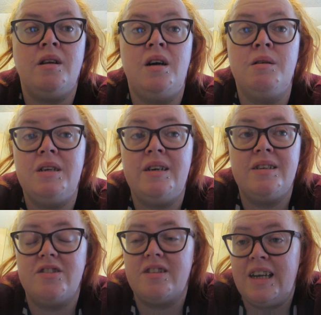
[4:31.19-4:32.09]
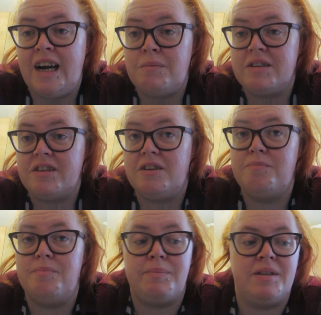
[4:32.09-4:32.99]
I'm going to just allow myself
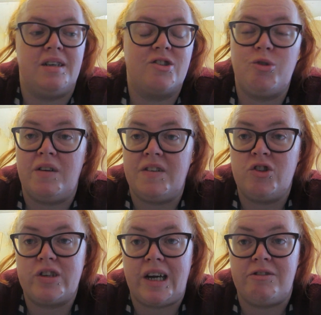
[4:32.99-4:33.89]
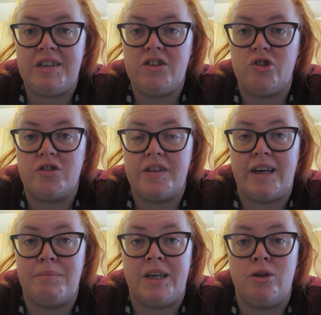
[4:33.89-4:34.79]
maybe like 1,200 calories just for
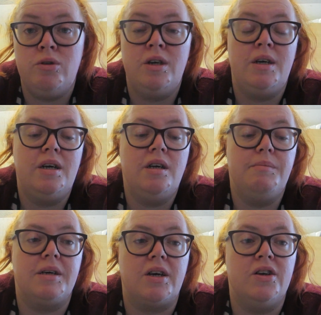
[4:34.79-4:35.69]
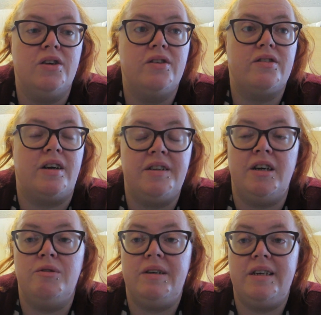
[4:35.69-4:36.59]
that meal, because I
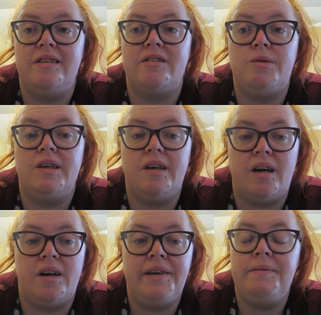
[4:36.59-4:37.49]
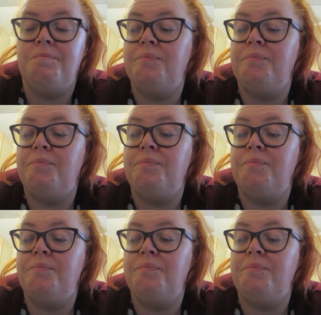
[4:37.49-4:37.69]
know it is quite high.